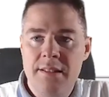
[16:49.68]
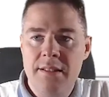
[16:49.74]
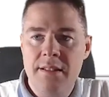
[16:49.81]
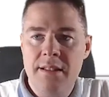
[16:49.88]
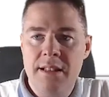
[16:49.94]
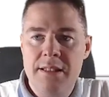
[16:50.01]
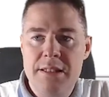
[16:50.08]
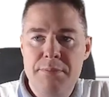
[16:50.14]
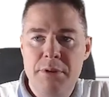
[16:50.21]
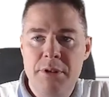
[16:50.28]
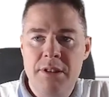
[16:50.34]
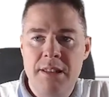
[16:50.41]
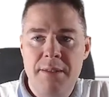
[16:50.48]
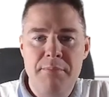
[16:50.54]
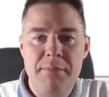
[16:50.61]
let's put
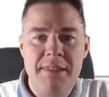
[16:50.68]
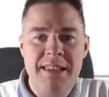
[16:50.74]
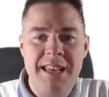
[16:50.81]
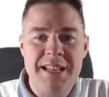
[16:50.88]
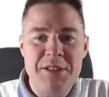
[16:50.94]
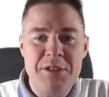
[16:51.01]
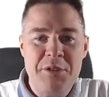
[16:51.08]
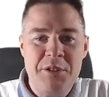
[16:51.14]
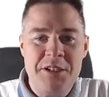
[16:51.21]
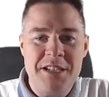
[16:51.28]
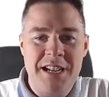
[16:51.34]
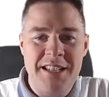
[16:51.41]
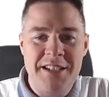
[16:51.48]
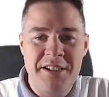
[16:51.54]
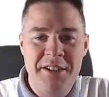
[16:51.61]
them next to each
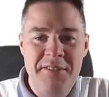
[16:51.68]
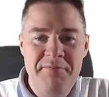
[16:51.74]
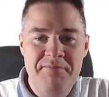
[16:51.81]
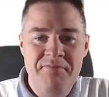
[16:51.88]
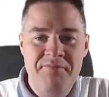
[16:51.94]
other.